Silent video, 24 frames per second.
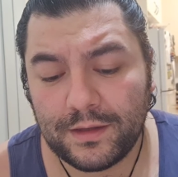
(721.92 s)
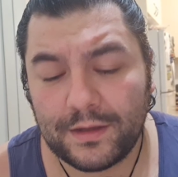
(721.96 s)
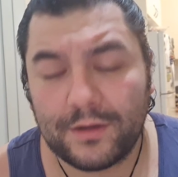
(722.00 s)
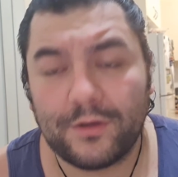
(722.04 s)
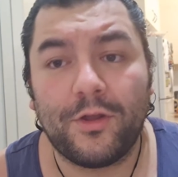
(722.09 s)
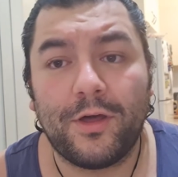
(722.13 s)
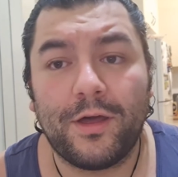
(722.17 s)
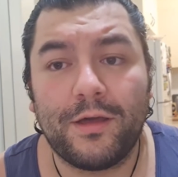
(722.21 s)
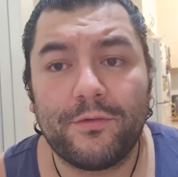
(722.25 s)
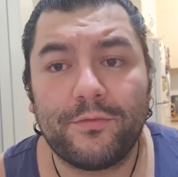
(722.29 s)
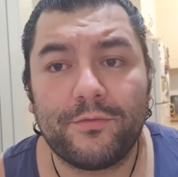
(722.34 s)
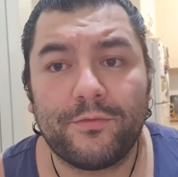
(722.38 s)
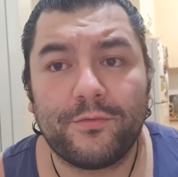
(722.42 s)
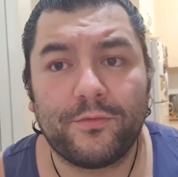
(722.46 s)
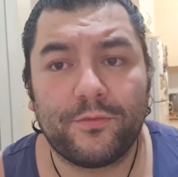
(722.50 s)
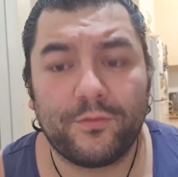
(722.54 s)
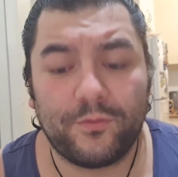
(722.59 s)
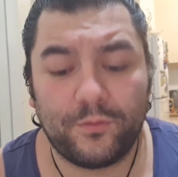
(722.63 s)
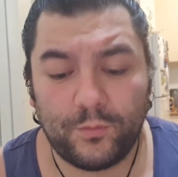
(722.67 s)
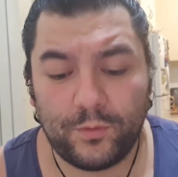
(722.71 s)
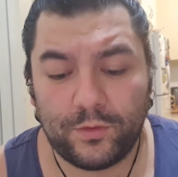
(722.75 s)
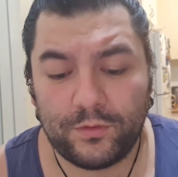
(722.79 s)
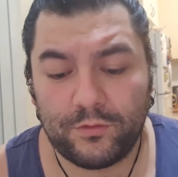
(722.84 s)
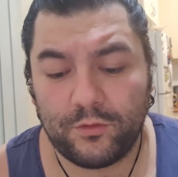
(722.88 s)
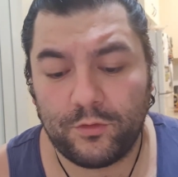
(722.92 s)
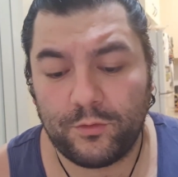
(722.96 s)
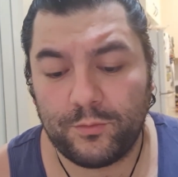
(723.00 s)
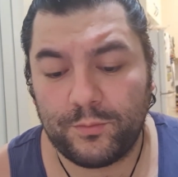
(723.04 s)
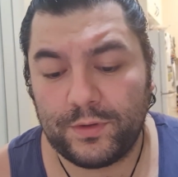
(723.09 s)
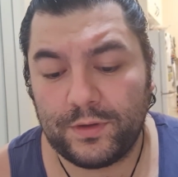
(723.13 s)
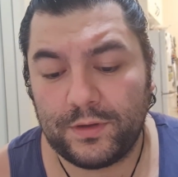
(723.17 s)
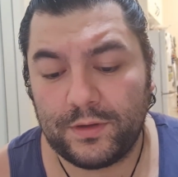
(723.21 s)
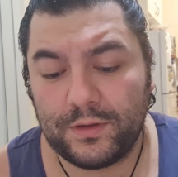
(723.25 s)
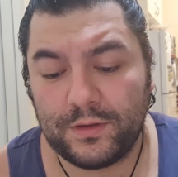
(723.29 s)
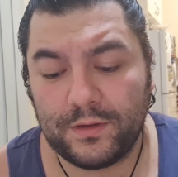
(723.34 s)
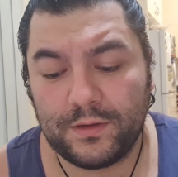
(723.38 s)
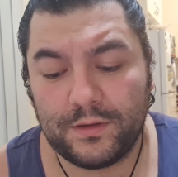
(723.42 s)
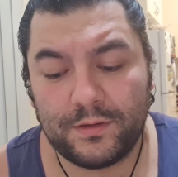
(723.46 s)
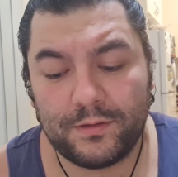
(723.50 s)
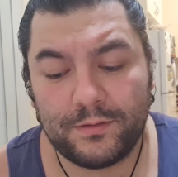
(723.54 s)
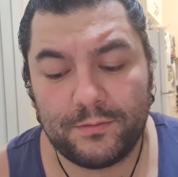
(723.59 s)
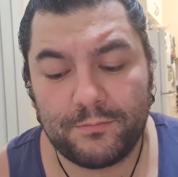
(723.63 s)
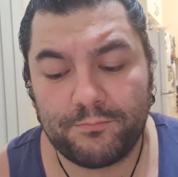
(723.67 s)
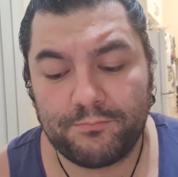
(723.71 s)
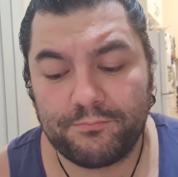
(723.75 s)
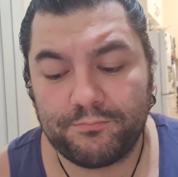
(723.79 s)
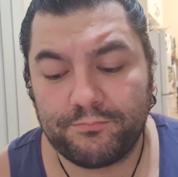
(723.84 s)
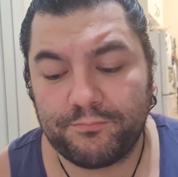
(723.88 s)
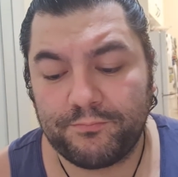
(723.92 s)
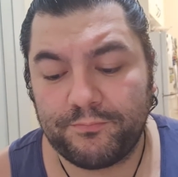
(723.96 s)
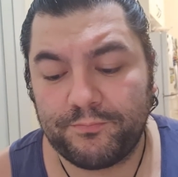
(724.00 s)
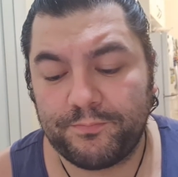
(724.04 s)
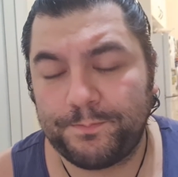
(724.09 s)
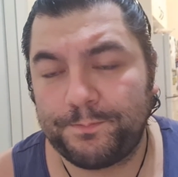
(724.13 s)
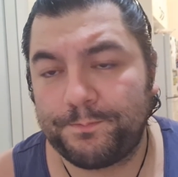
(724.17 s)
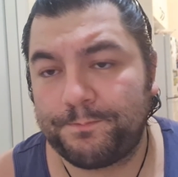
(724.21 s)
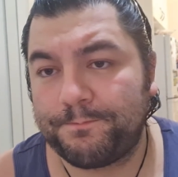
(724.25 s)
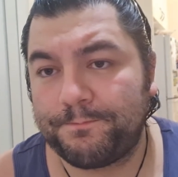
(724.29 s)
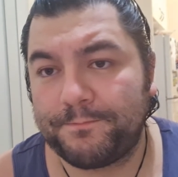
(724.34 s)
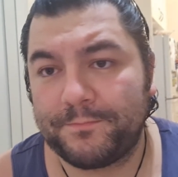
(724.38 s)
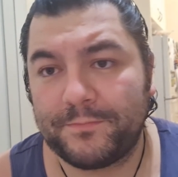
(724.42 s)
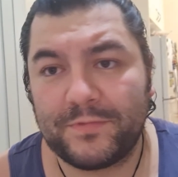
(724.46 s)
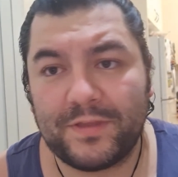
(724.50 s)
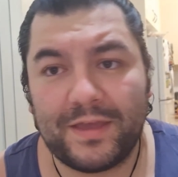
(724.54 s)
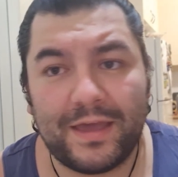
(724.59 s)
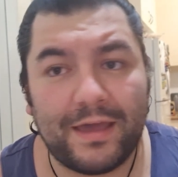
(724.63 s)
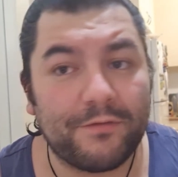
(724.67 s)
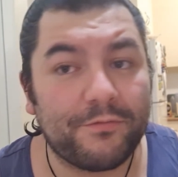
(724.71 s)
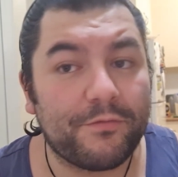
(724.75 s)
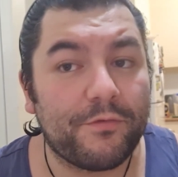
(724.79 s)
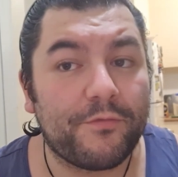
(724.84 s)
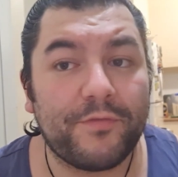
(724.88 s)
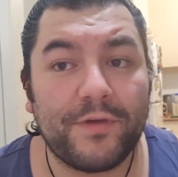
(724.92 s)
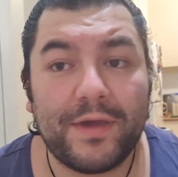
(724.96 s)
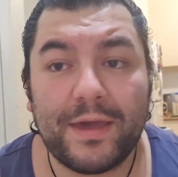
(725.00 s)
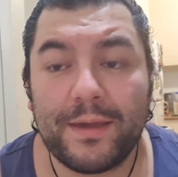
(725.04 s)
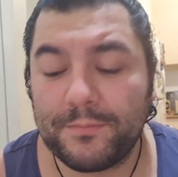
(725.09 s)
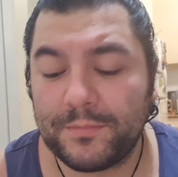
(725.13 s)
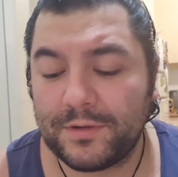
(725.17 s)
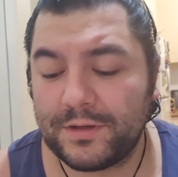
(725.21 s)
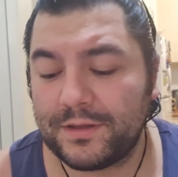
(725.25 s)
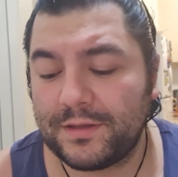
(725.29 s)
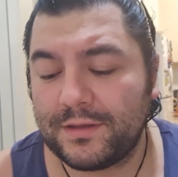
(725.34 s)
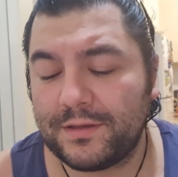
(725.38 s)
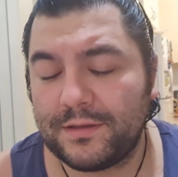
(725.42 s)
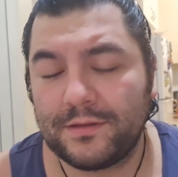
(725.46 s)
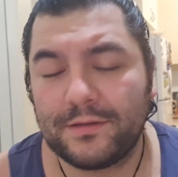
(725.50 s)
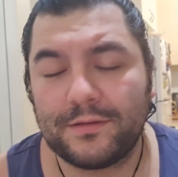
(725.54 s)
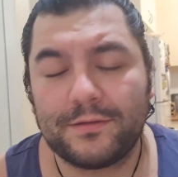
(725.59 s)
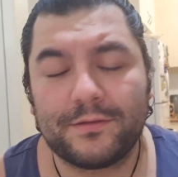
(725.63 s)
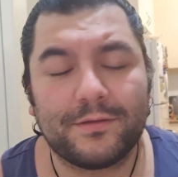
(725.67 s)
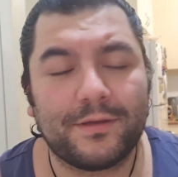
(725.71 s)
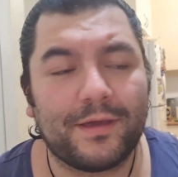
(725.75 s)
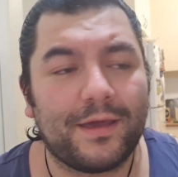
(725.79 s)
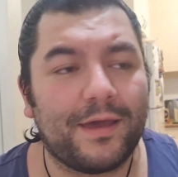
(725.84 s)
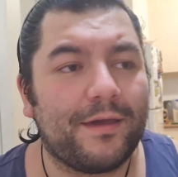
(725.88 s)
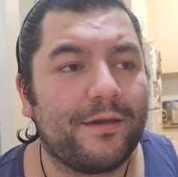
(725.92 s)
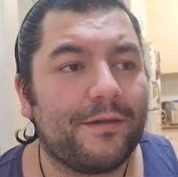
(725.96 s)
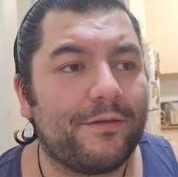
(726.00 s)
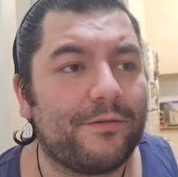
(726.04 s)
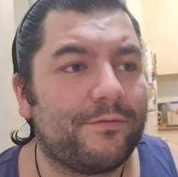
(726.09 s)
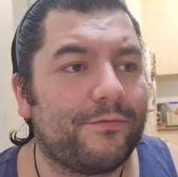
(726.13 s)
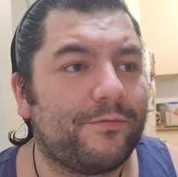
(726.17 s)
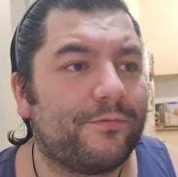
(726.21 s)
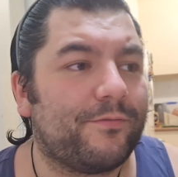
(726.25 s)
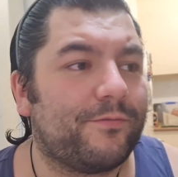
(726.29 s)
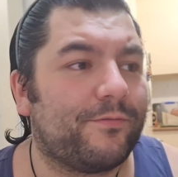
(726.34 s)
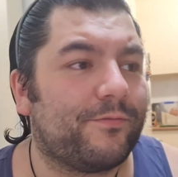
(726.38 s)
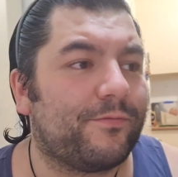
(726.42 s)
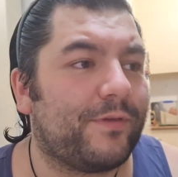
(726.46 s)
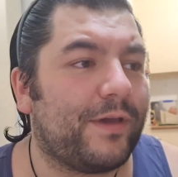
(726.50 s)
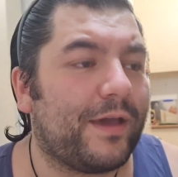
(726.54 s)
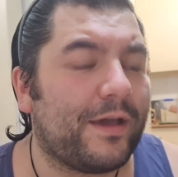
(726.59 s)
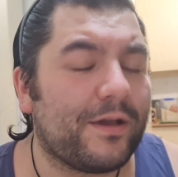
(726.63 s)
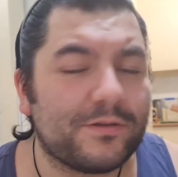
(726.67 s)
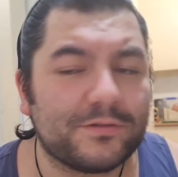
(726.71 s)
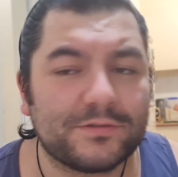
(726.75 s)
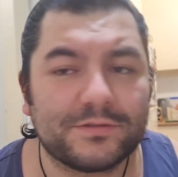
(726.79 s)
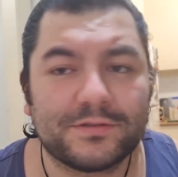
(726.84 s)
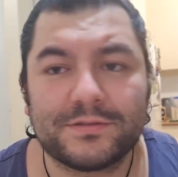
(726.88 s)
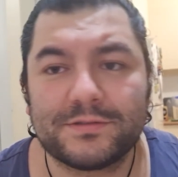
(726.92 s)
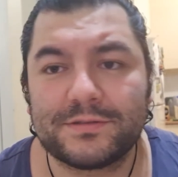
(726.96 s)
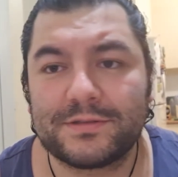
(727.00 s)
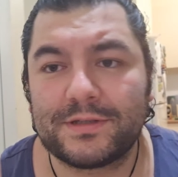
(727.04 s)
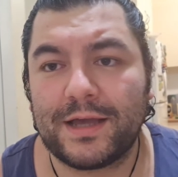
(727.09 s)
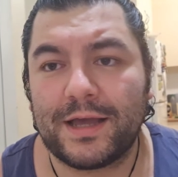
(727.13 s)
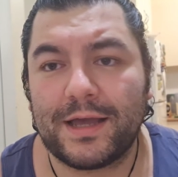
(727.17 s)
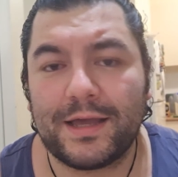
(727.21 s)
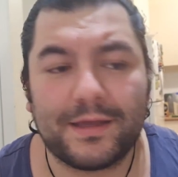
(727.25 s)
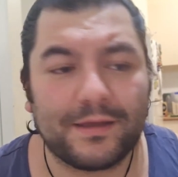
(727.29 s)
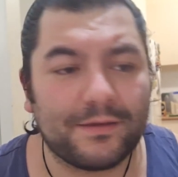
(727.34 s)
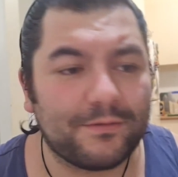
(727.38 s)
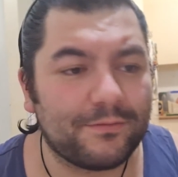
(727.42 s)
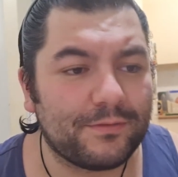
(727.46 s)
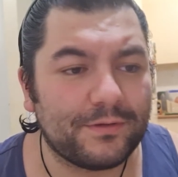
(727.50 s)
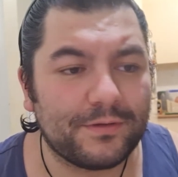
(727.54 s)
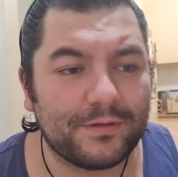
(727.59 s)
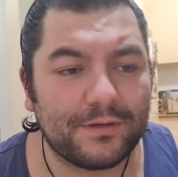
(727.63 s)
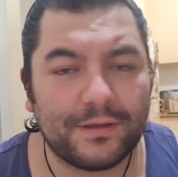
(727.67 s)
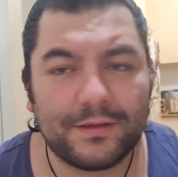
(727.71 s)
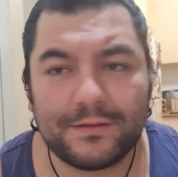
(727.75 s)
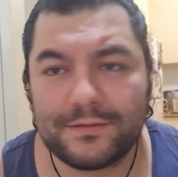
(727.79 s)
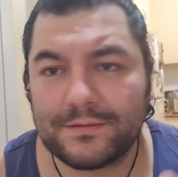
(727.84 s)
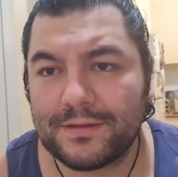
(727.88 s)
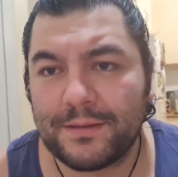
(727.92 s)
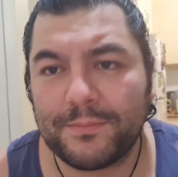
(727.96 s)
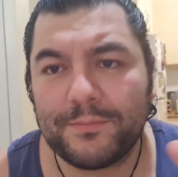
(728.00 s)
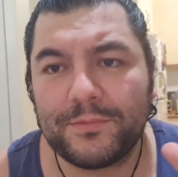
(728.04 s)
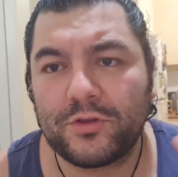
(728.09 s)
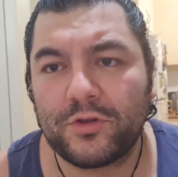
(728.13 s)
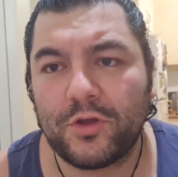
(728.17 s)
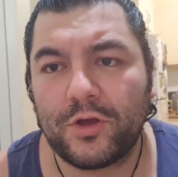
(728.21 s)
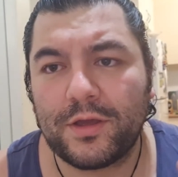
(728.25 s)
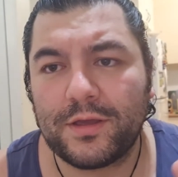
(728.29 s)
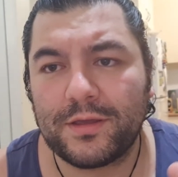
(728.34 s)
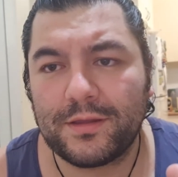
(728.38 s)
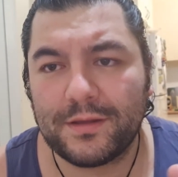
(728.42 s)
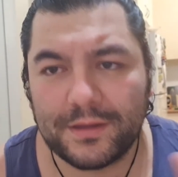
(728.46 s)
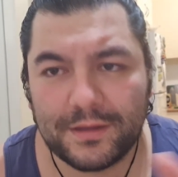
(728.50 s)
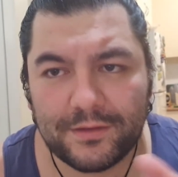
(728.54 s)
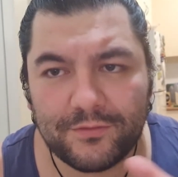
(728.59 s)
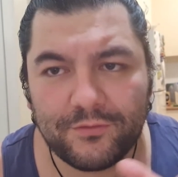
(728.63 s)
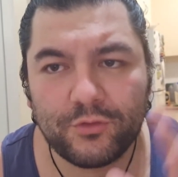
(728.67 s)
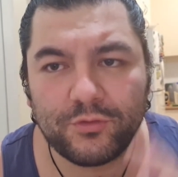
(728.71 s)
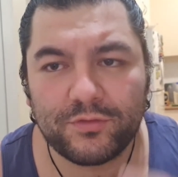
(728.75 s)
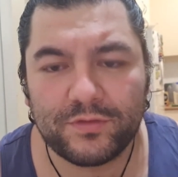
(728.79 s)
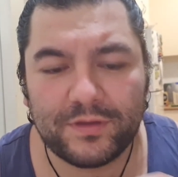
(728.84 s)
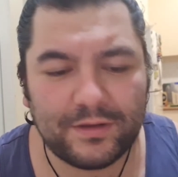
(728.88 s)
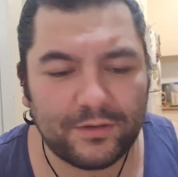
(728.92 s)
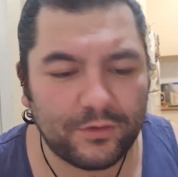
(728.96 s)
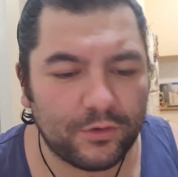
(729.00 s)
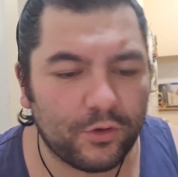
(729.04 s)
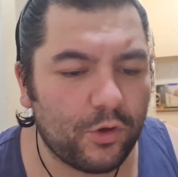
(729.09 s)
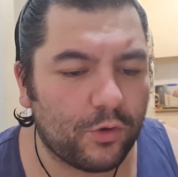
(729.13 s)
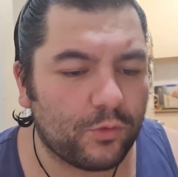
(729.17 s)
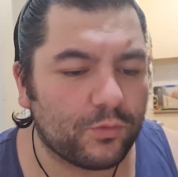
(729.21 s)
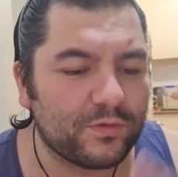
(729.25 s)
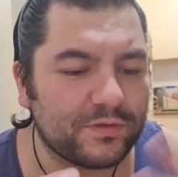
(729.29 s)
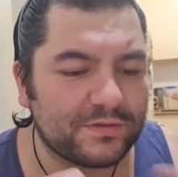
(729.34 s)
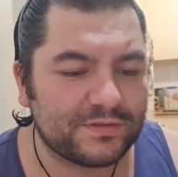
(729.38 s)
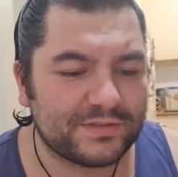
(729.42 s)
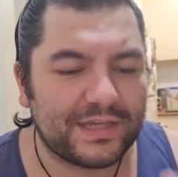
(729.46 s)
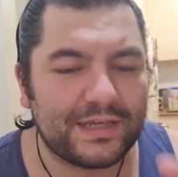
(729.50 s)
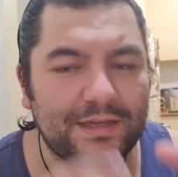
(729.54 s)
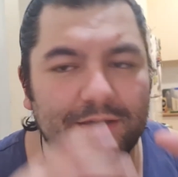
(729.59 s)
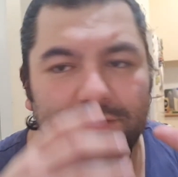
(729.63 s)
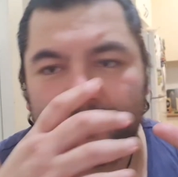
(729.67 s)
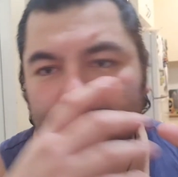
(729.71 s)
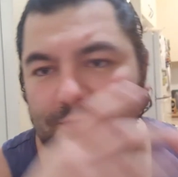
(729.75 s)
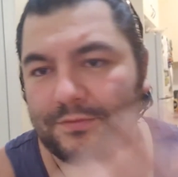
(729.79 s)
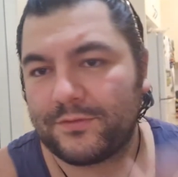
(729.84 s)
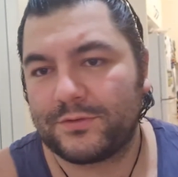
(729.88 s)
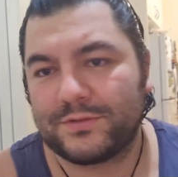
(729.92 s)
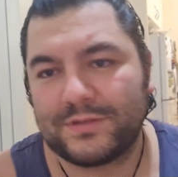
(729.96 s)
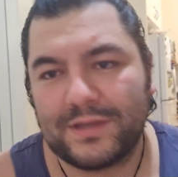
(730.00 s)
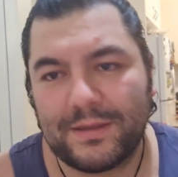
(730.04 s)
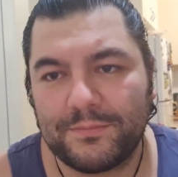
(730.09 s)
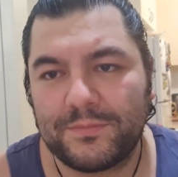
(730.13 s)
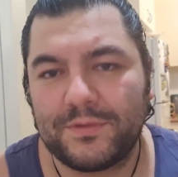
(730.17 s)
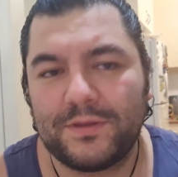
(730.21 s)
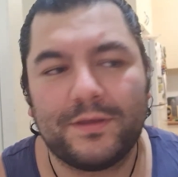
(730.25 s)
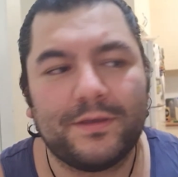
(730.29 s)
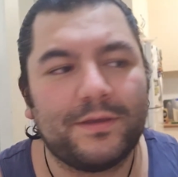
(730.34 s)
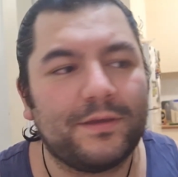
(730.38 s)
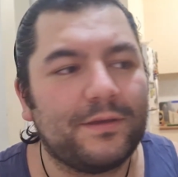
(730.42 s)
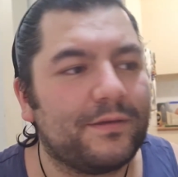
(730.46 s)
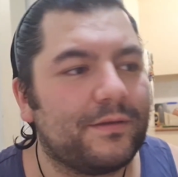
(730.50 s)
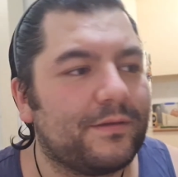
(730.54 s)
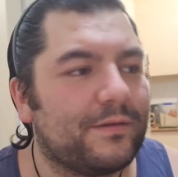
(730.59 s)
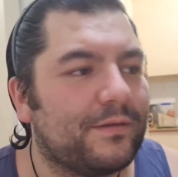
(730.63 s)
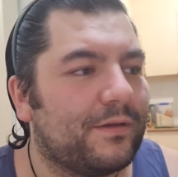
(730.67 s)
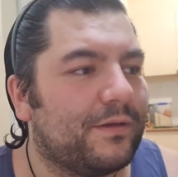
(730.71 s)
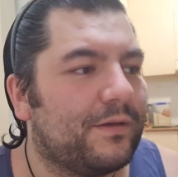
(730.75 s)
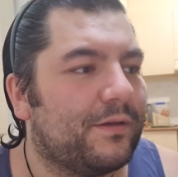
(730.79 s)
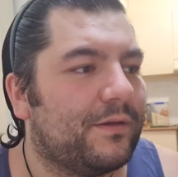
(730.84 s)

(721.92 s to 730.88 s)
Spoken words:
in life, whether it be to have a family, to have houses, car, something like if you're setting a goal to save for something,